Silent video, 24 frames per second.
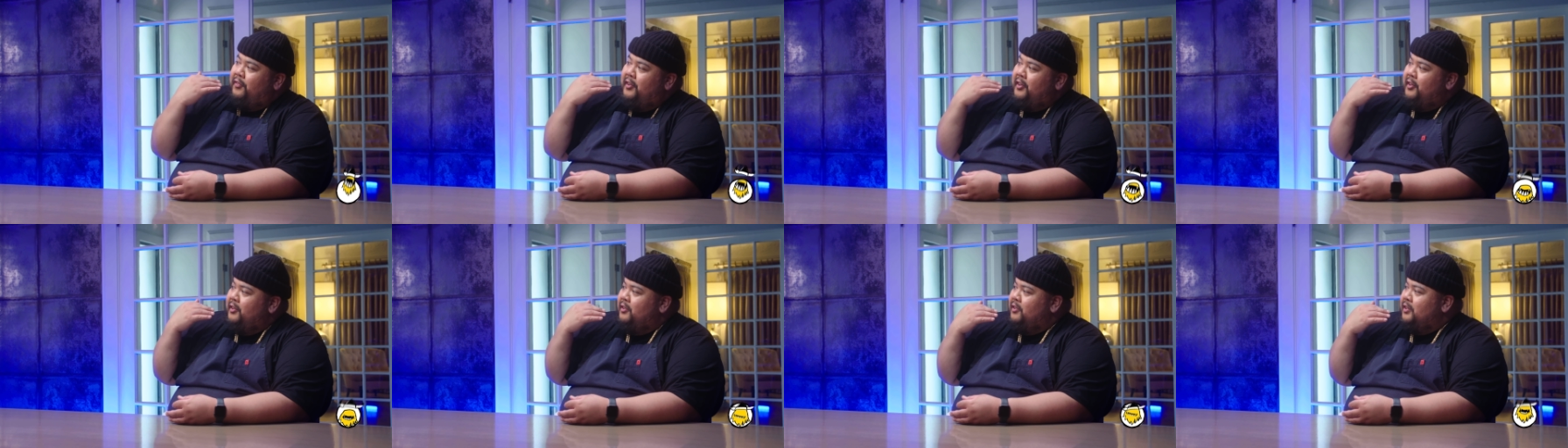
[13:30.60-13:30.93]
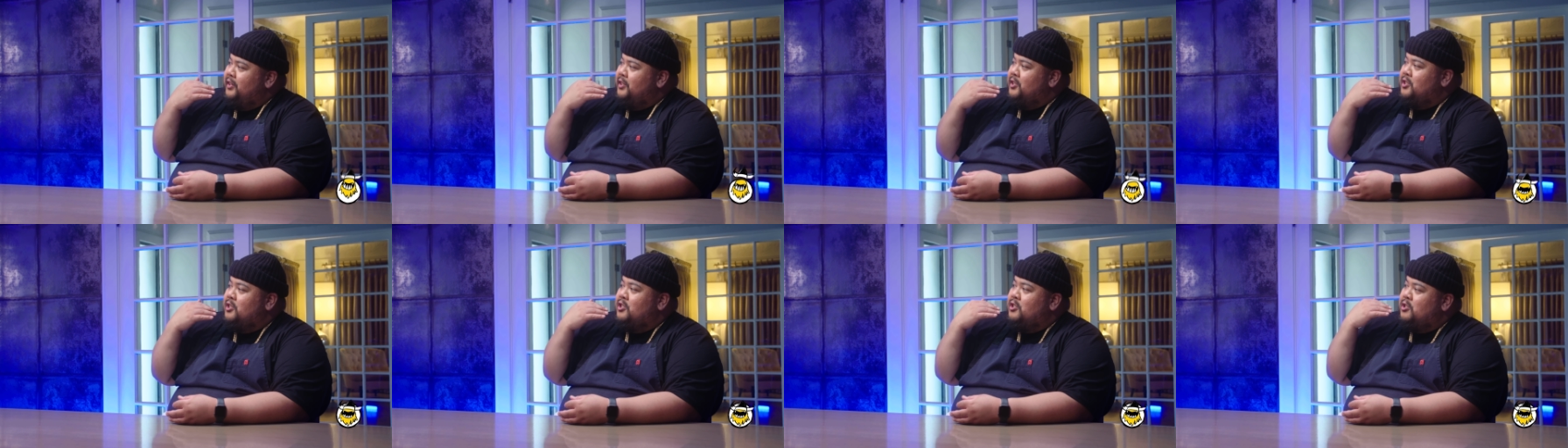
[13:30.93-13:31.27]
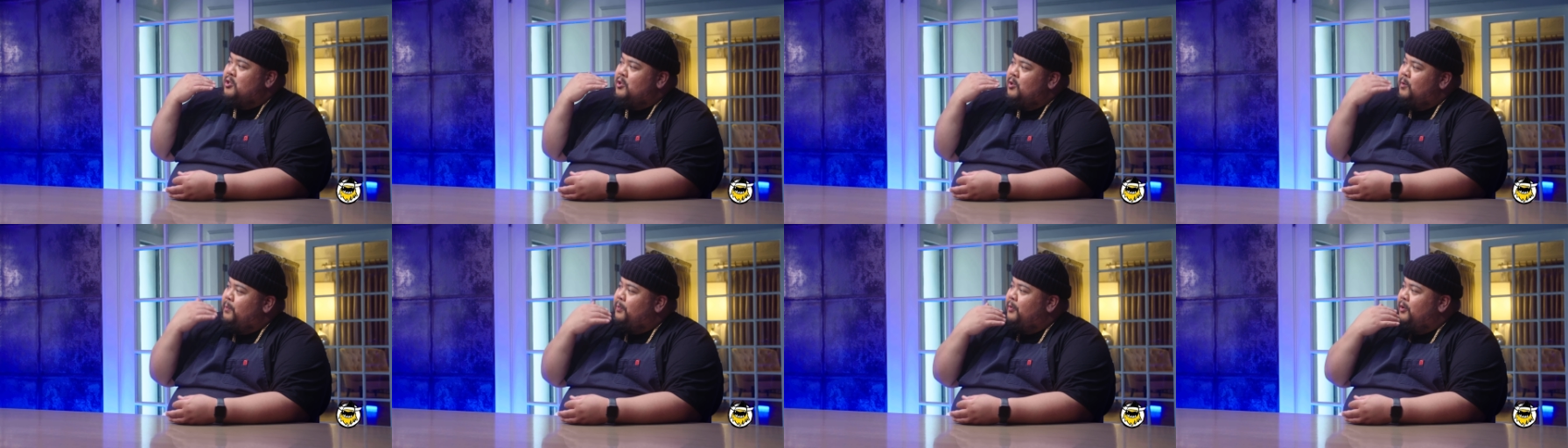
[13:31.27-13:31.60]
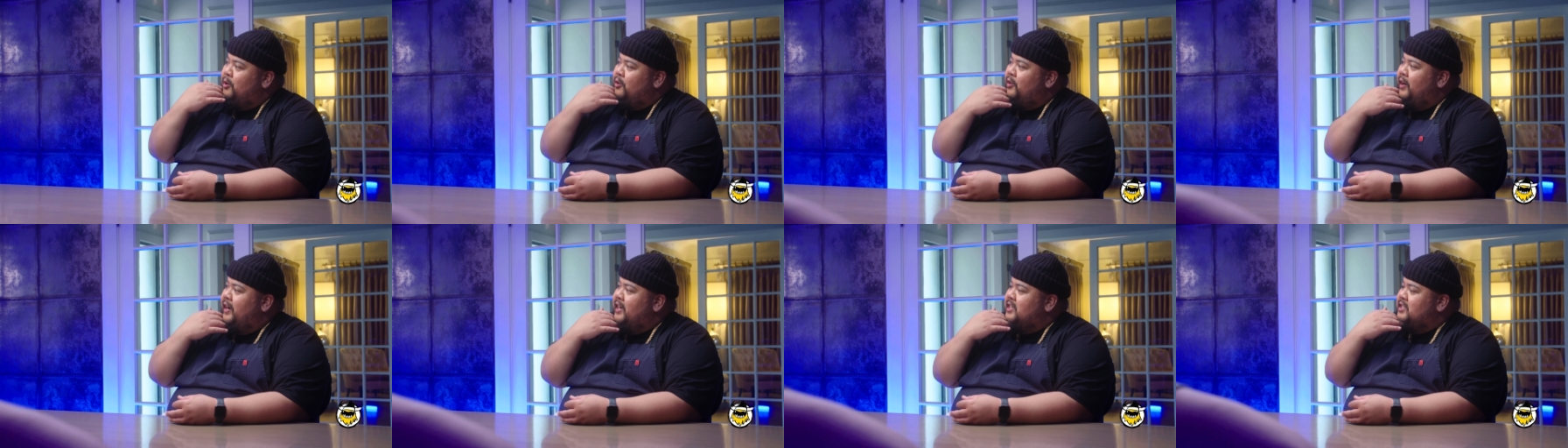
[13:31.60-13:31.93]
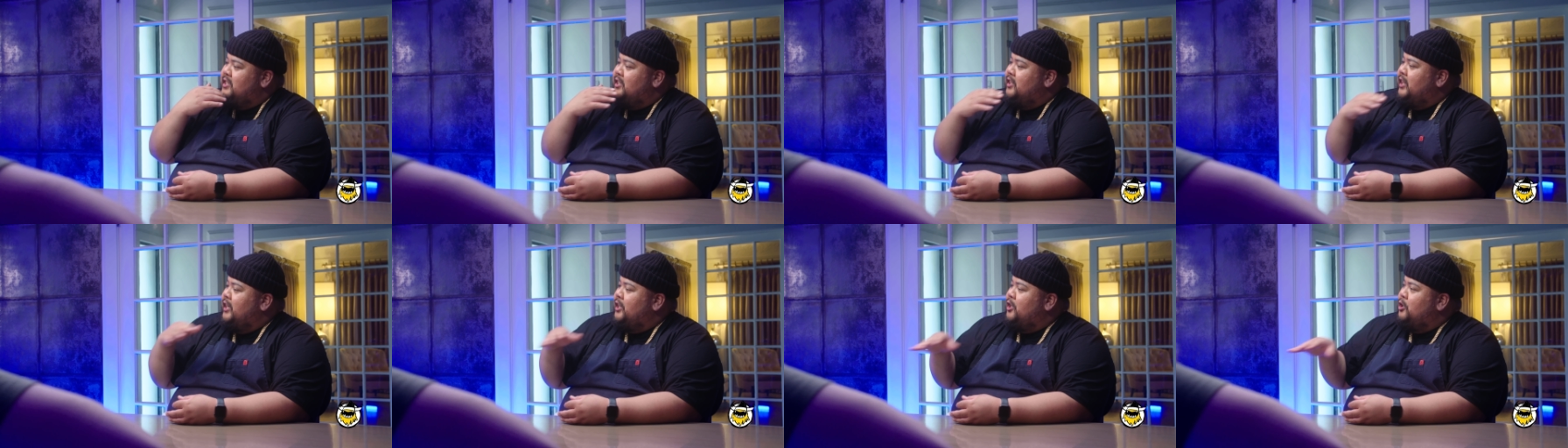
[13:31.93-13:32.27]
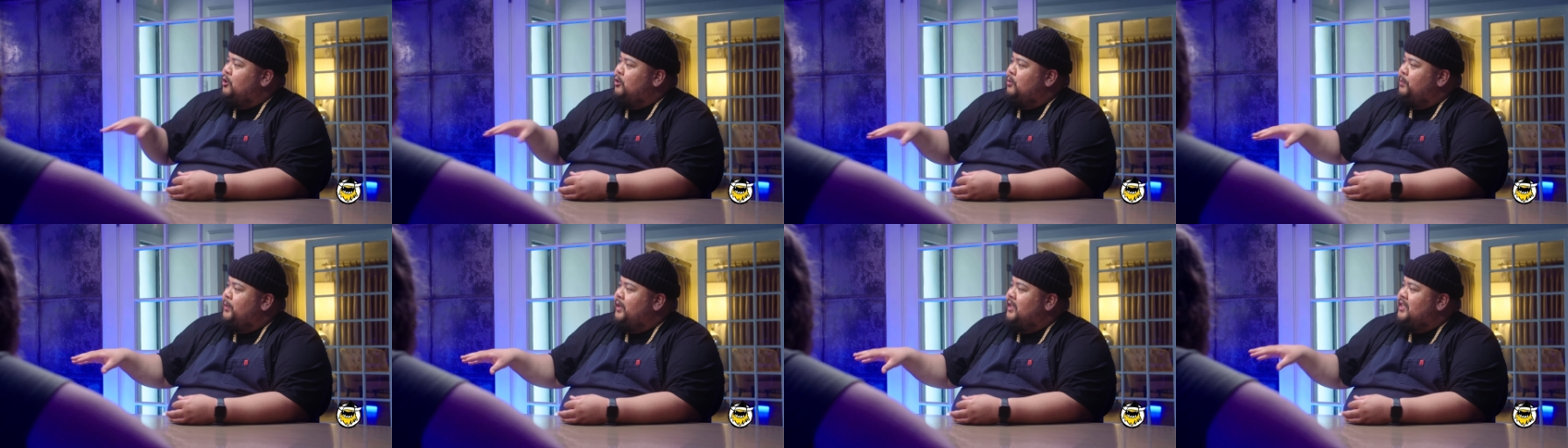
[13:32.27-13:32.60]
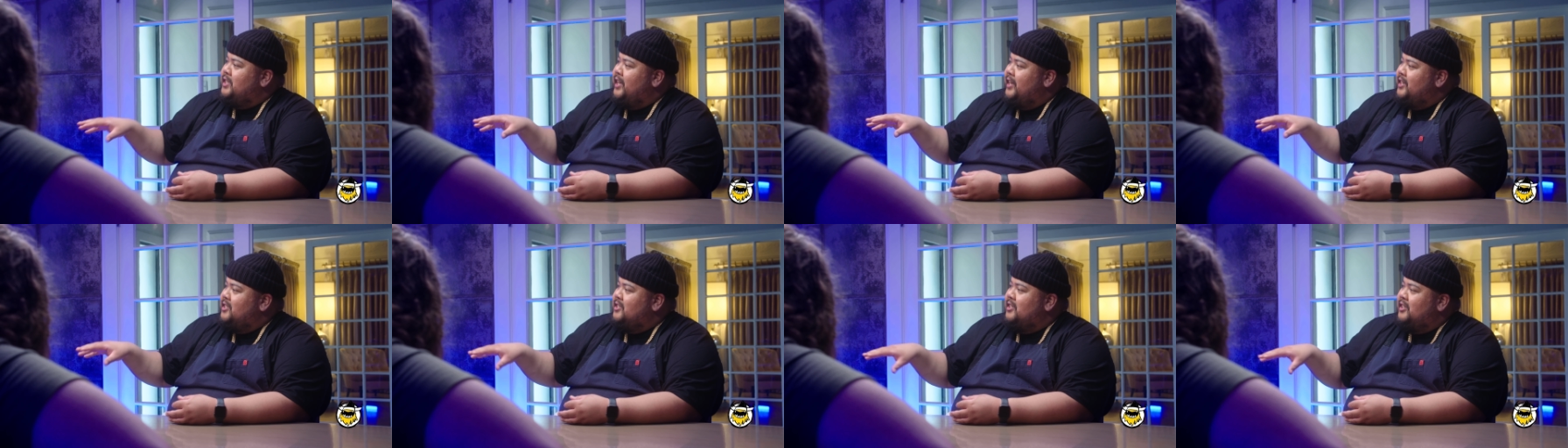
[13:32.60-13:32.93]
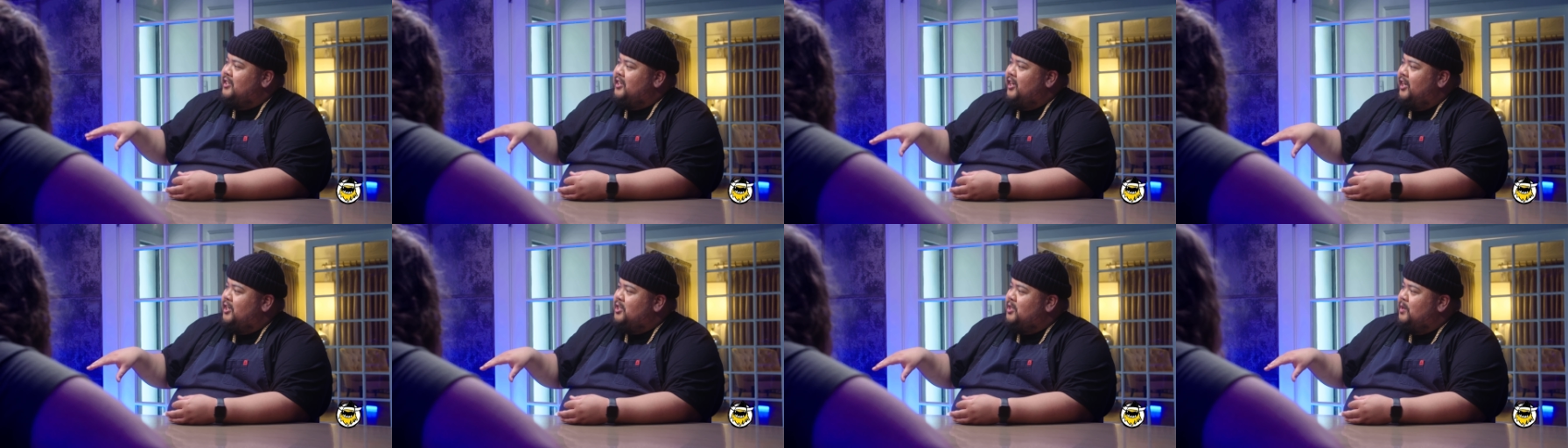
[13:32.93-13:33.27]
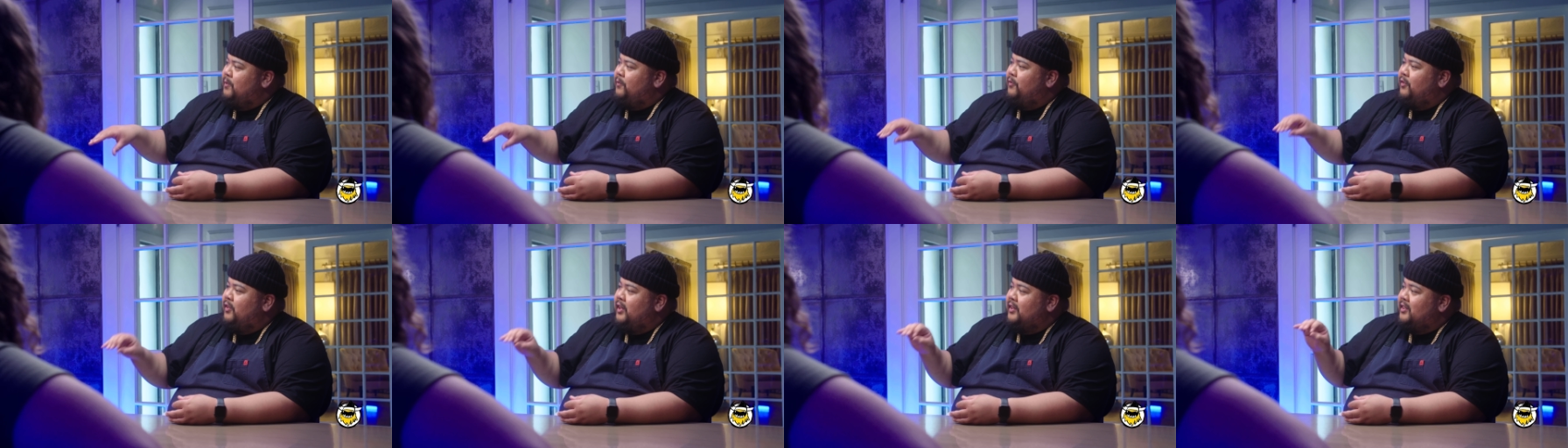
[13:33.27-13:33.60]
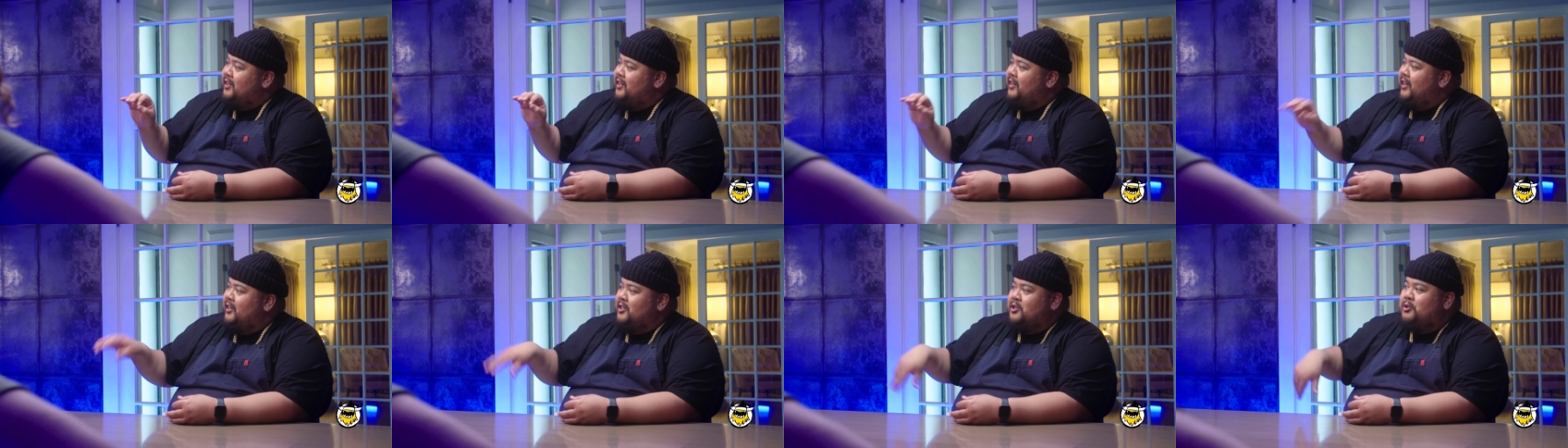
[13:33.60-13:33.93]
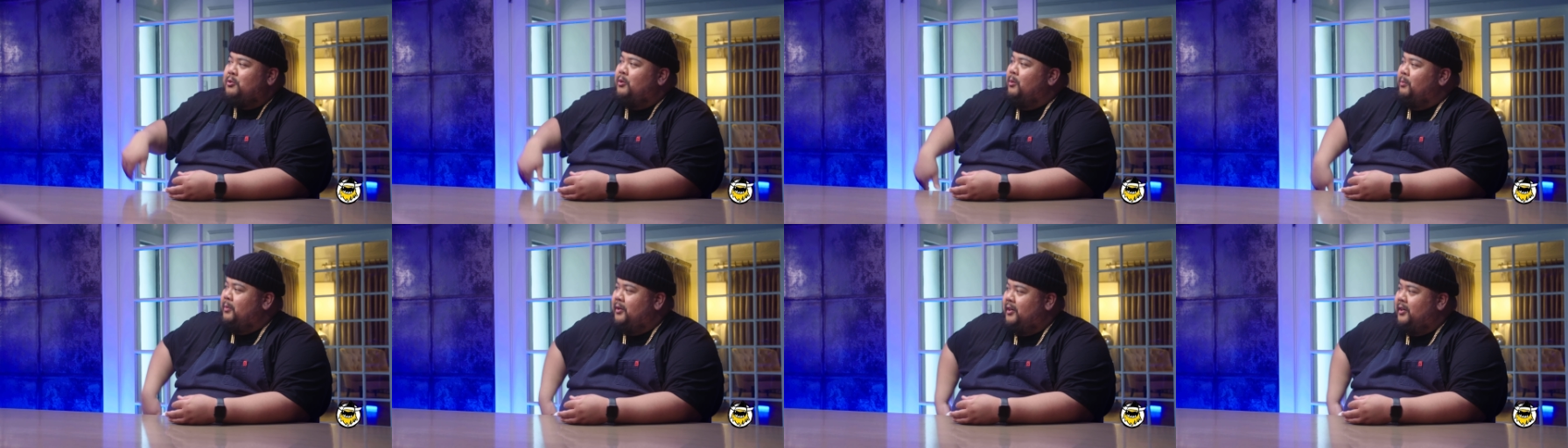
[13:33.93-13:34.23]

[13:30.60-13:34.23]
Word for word: feel is mm. super mm. crazy. Like you'll be tasting ketchup for like the next three